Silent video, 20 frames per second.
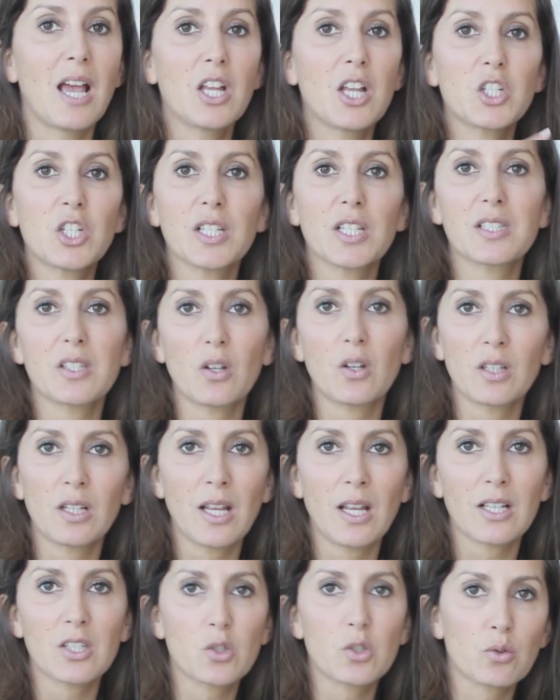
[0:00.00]
just on the
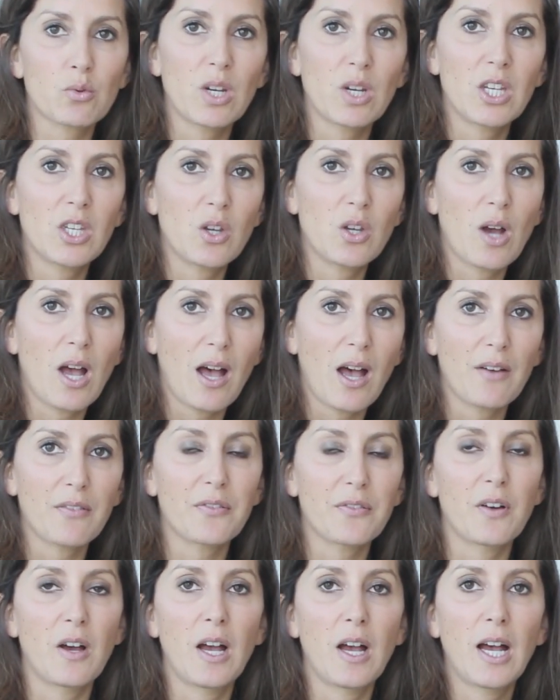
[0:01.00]
next screen you
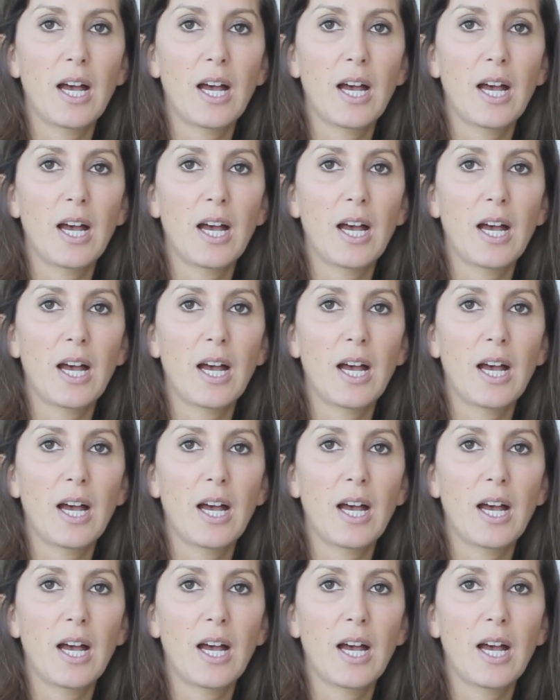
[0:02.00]
have